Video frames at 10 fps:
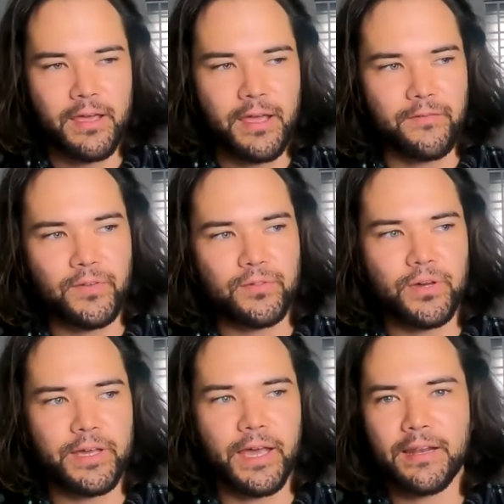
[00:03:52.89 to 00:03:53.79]
if you
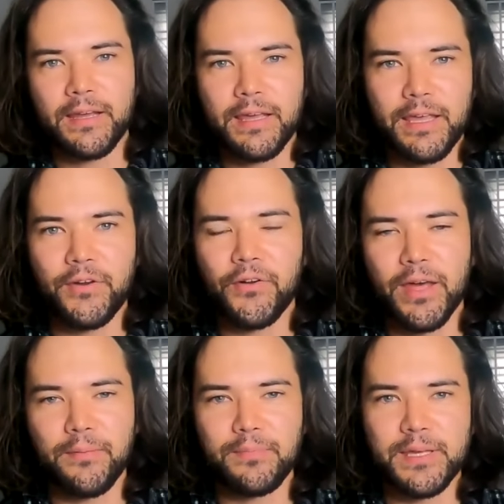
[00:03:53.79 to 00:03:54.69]
look at
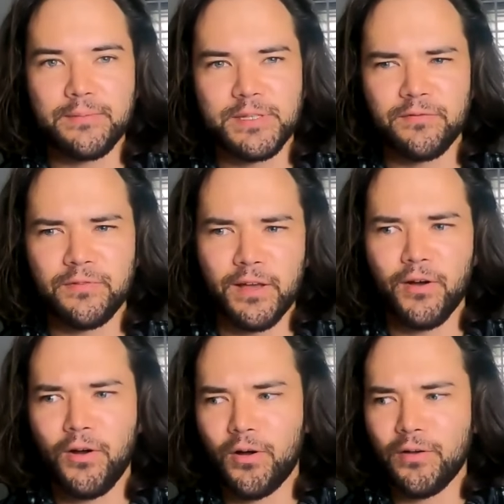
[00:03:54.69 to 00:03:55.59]
internet memes of like,
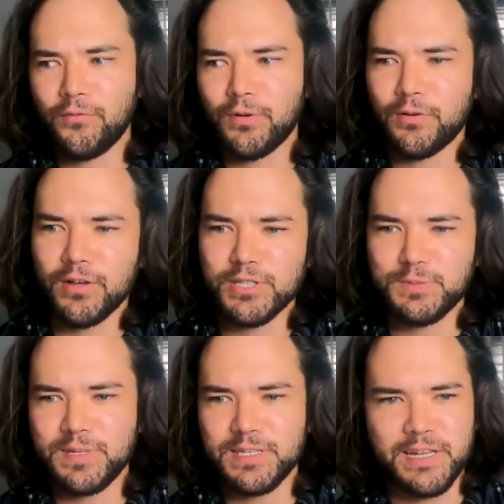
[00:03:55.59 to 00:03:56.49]
oh, everyone around
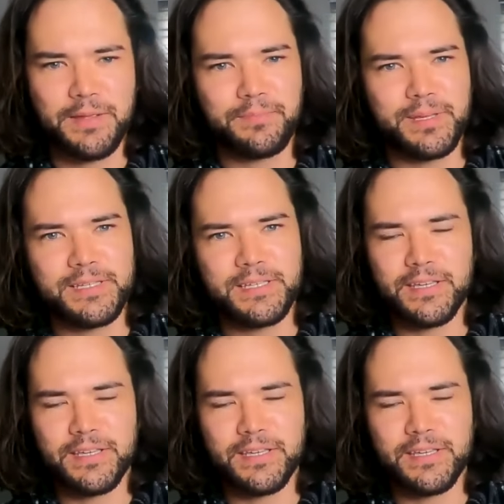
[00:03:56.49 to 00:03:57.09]
me is an NPC.